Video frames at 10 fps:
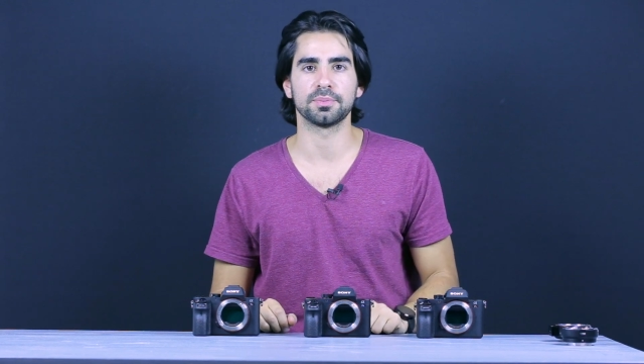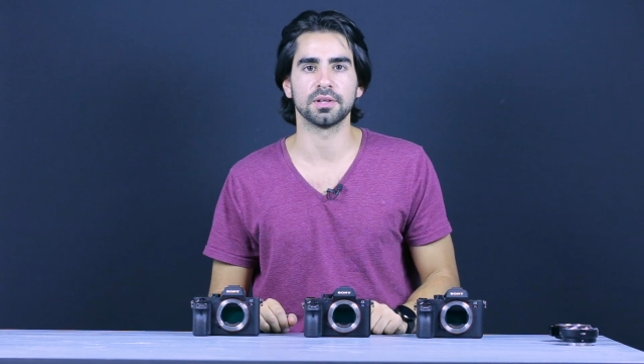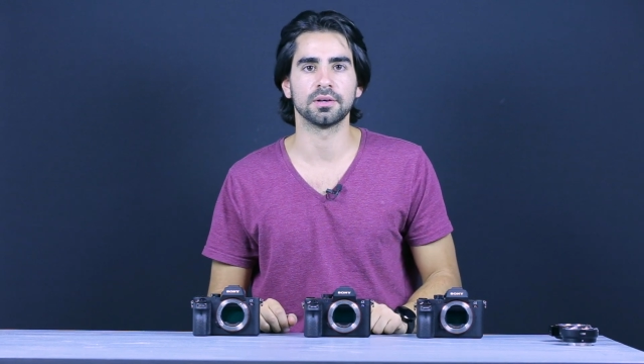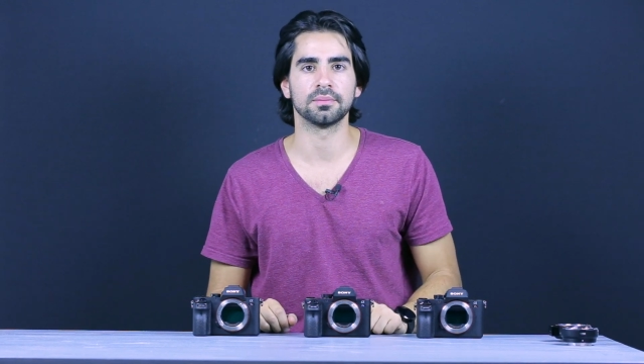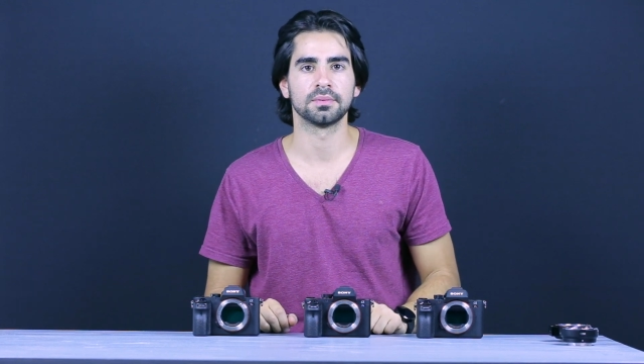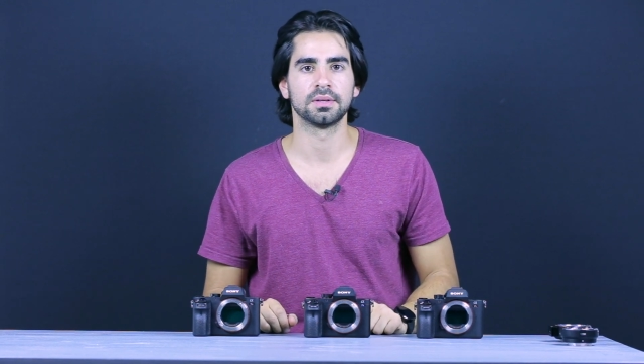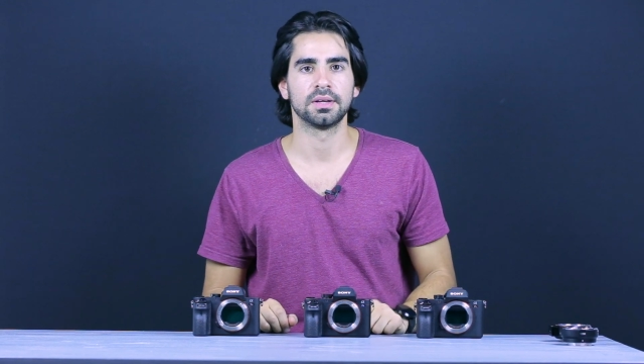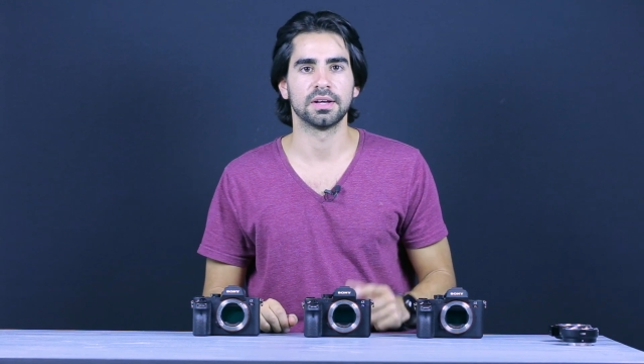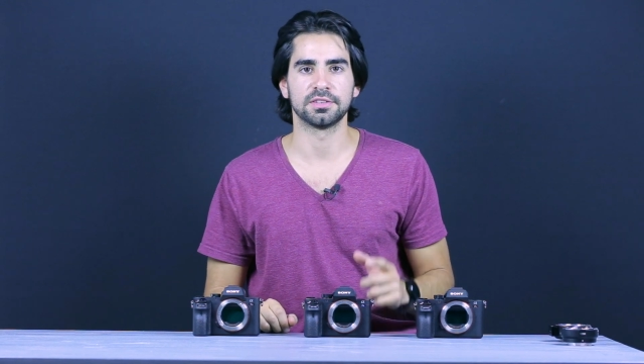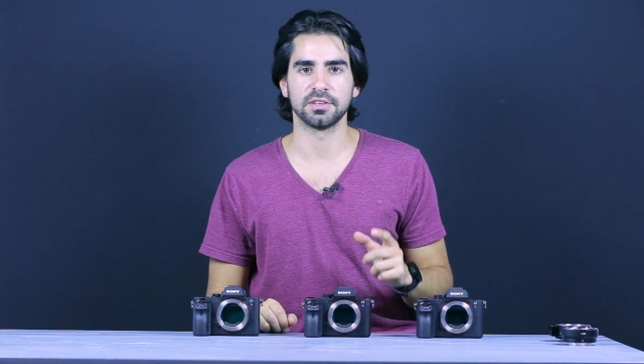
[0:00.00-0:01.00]
below.
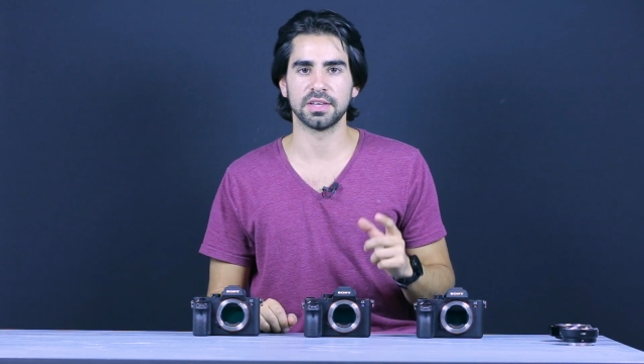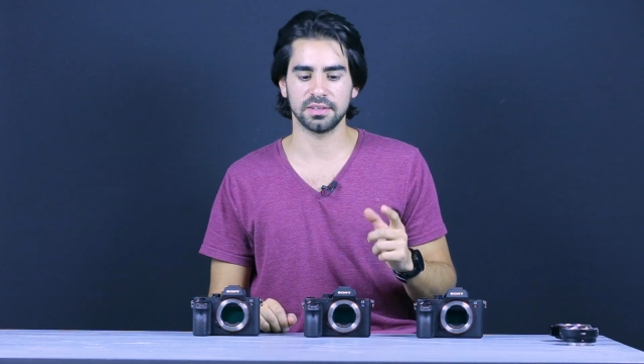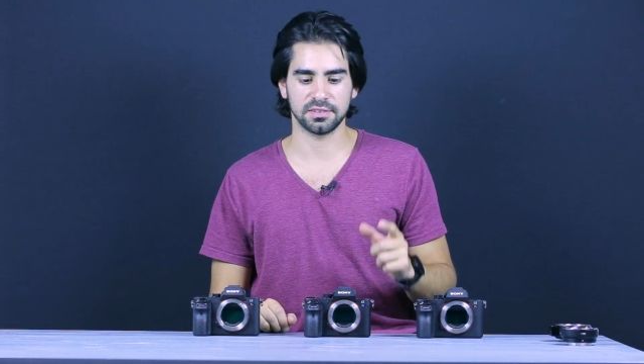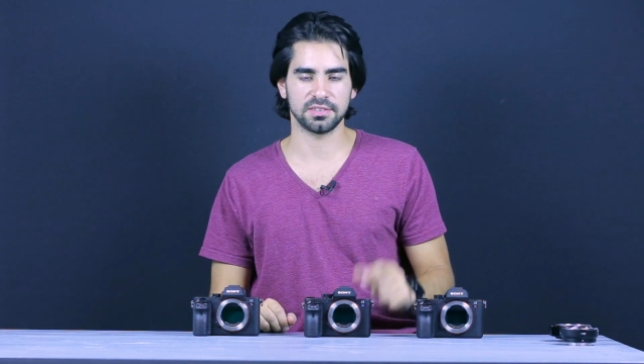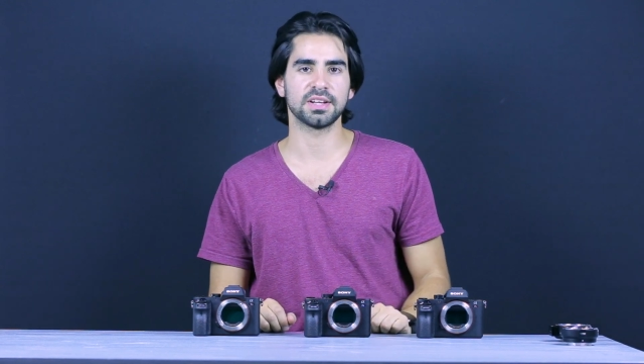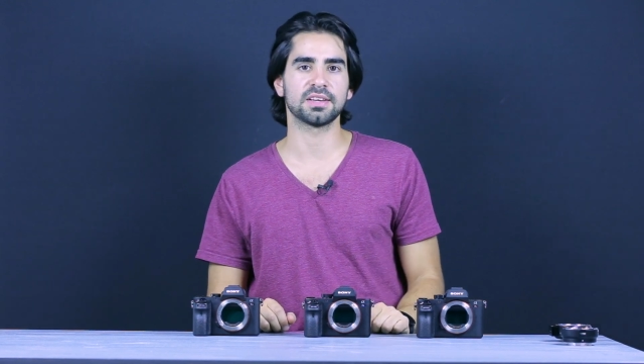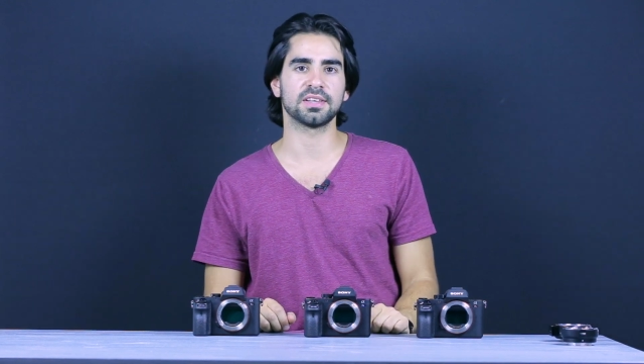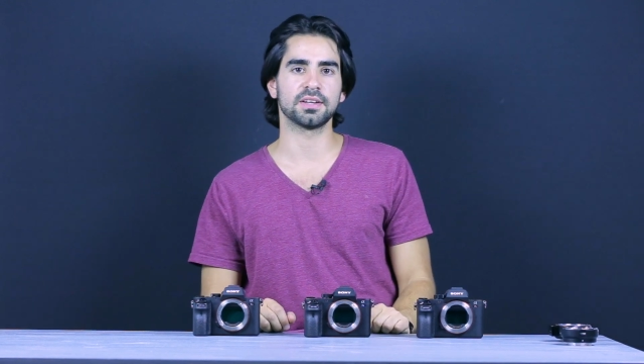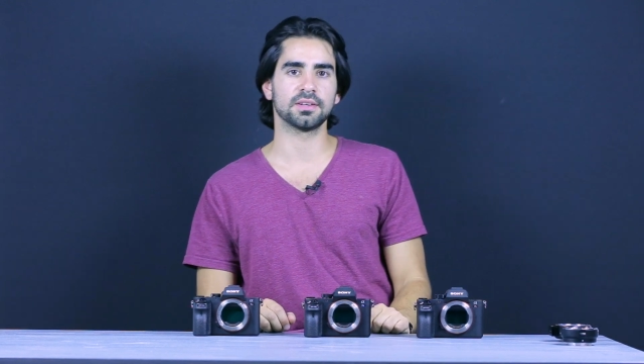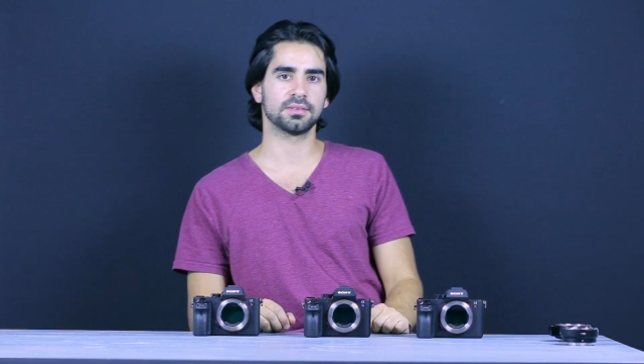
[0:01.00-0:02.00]
Until then, see you guys
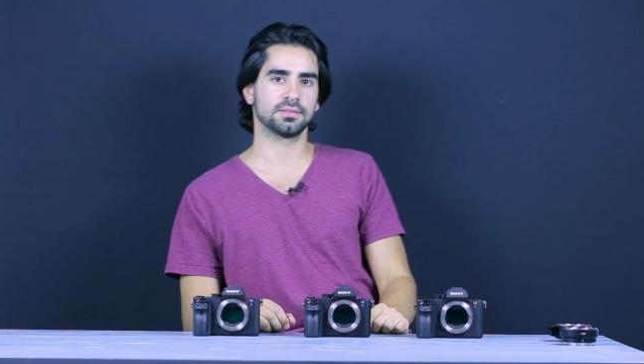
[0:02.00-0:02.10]
later.